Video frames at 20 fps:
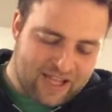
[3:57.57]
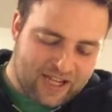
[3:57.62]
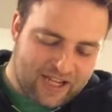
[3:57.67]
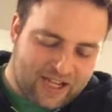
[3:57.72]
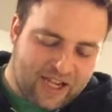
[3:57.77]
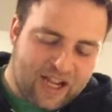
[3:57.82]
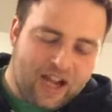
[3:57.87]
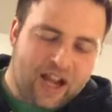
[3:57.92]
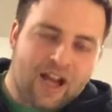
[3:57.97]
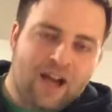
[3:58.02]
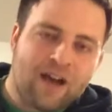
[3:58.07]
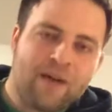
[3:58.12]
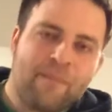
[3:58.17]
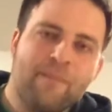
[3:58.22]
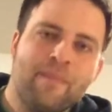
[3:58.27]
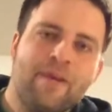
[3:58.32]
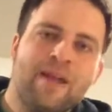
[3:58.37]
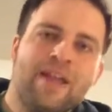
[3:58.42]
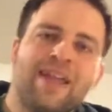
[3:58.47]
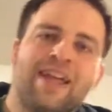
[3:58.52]

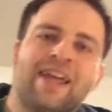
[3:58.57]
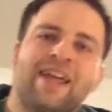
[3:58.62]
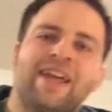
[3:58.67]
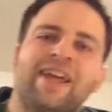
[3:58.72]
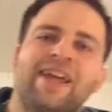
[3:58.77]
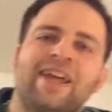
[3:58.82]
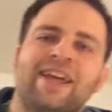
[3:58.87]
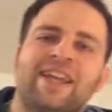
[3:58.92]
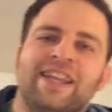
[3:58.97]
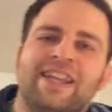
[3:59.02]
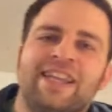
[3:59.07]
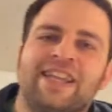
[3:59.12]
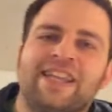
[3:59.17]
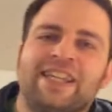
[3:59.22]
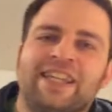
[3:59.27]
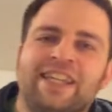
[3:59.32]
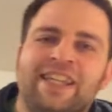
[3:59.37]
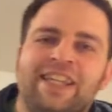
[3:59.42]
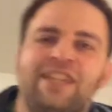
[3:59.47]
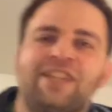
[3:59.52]
Come
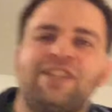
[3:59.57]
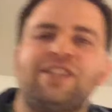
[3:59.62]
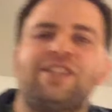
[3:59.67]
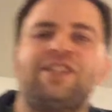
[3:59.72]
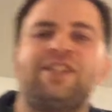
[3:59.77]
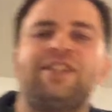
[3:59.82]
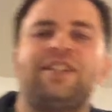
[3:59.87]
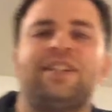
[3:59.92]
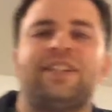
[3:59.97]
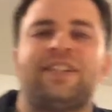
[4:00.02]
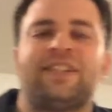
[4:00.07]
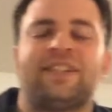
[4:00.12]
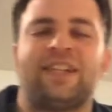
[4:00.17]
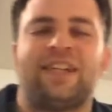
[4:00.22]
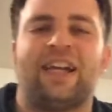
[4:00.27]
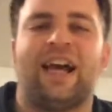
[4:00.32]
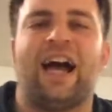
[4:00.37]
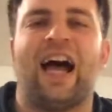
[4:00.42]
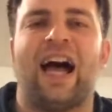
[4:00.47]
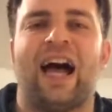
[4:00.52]
near to
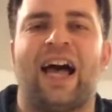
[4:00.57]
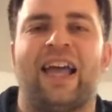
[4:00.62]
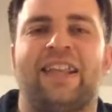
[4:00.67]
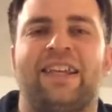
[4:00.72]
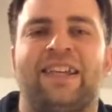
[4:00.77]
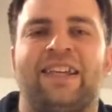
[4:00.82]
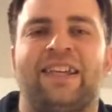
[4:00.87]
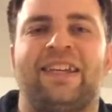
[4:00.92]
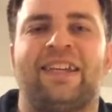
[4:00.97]
God,